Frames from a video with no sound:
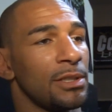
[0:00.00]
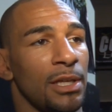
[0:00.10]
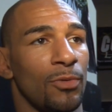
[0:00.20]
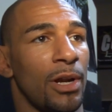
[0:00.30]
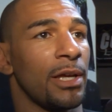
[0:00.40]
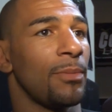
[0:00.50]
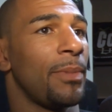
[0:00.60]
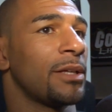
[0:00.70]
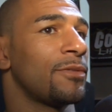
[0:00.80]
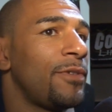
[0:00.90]
and then when I get
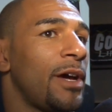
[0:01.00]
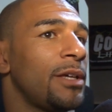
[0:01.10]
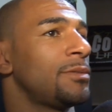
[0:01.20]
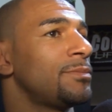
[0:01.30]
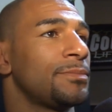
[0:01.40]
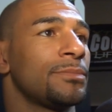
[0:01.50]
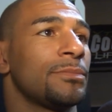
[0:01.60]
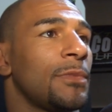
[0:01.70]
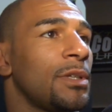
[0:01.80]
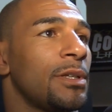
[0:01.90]
back to fighting,
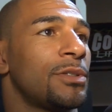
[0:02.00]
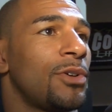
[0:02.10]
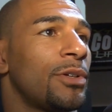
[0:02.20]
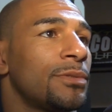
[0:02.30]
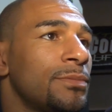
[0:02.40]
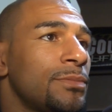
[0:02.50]
it's on.